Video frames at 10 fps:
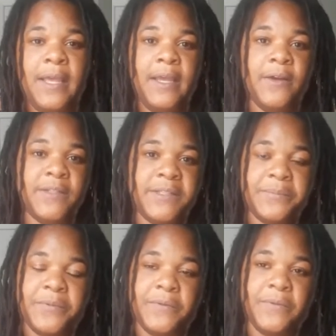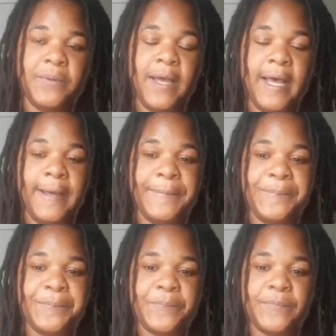Her simple
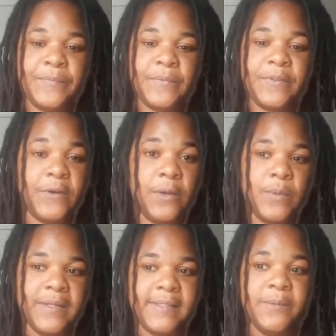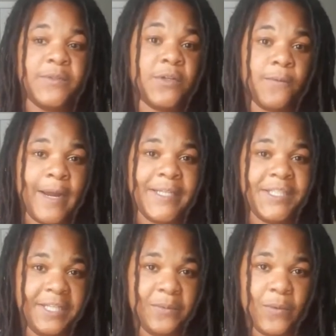thought was it was her right.
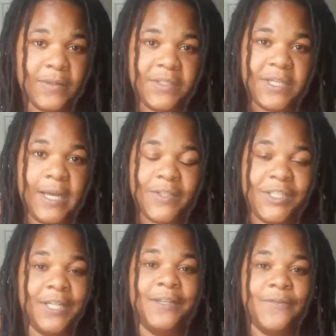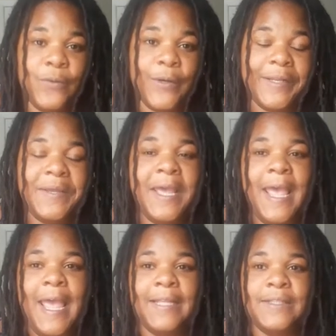She didn't want the child. She couldn't afford it.
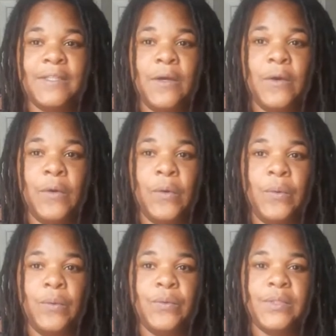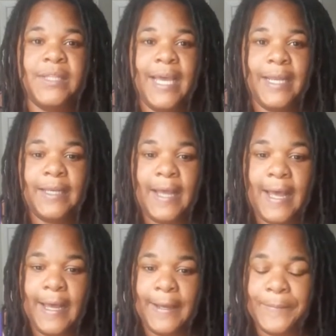And so that
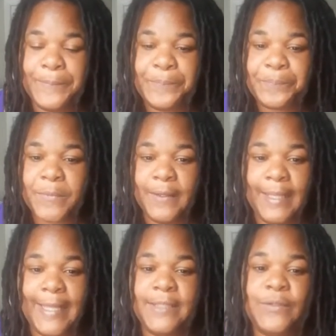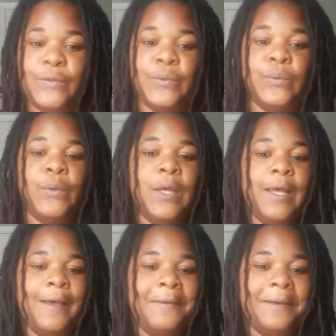led to
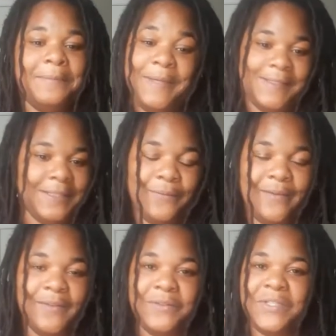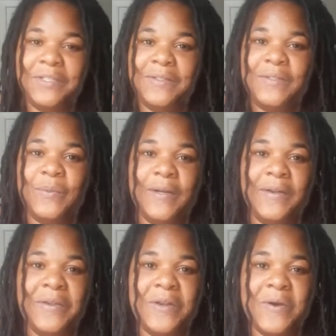basically a revolution as to
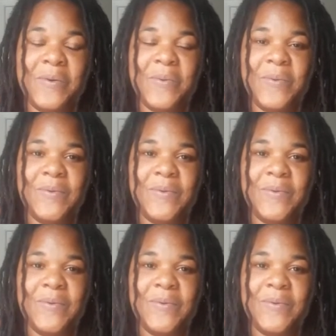where, you know,